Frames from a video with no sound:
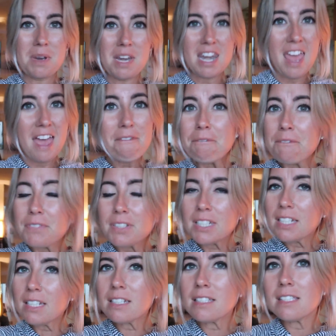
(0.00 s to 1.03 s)

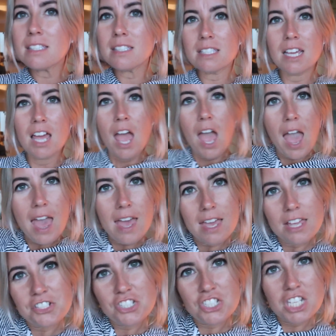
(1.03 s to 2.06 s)
Netflix,
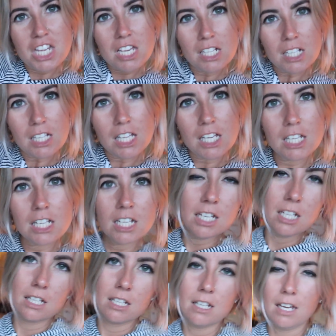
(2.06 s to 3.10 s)
and chill.
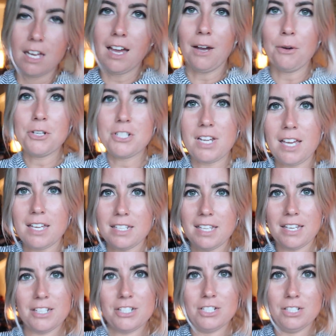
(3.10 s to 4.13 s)
I wish I had
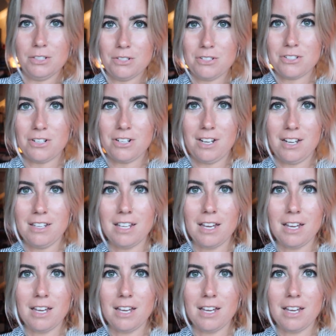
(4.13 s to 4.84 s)
like a chill shirt on.